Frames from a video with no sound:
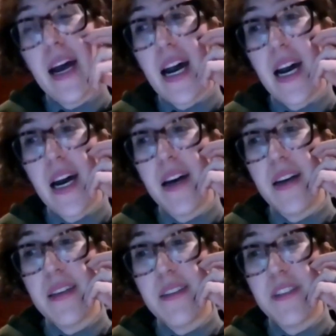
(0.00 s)
uh,
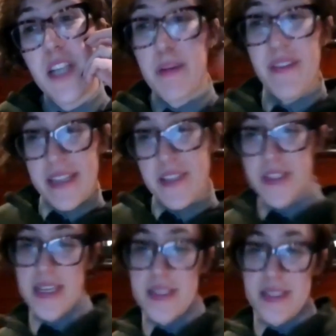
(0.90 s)
Darby Vassall
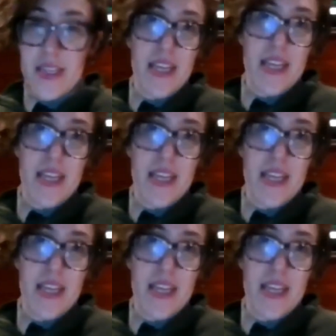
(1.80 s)
says that